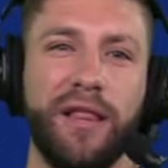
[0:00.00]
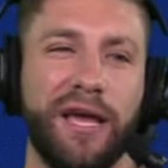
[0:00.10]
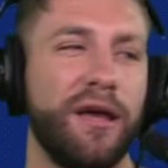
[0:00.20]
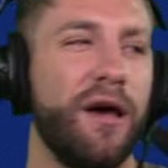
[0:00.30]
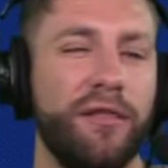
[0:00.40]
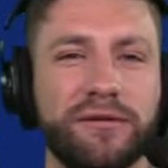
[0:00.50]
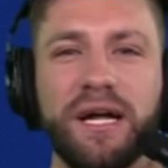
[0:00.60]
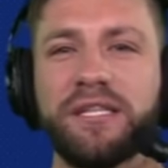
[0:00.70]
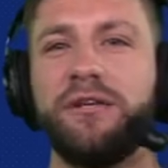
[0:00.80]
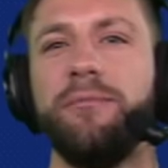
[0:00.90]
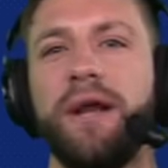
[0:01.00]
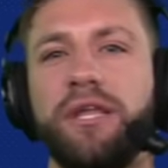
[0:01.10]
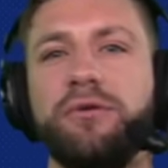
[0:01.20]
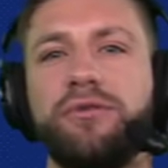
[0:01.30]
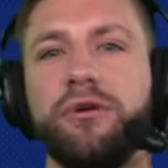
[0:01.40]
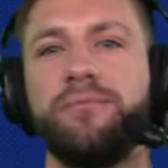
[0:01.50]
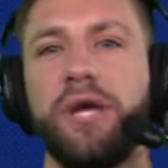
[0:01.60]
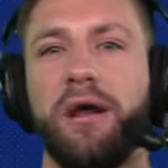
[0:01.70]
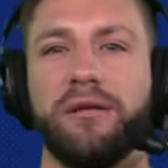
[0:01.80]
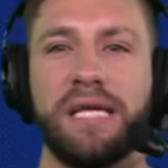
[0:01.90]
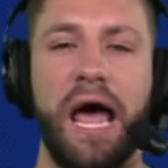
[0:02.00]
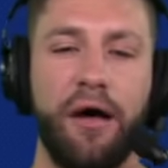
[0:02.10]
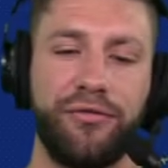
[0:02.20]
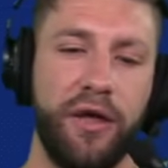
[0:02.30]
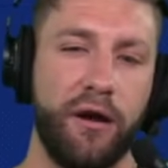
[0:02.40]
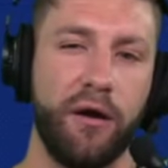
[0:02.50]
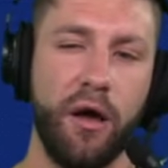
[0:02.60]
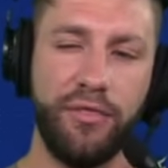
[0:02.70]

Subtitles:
Like, there's not too many YouTube channels out there